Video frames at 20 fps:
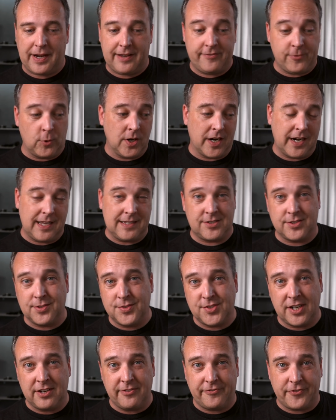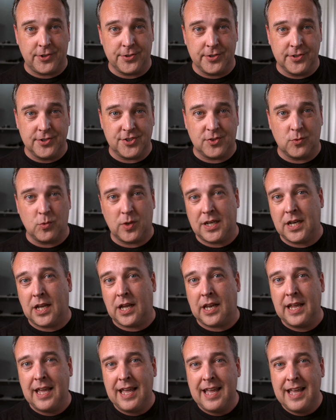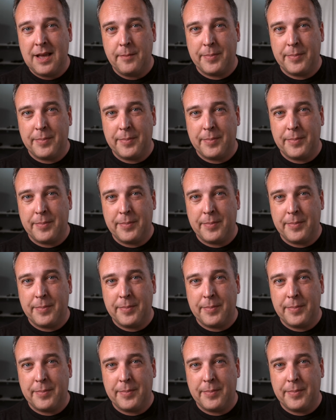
and I've organized those into folders and whatnot,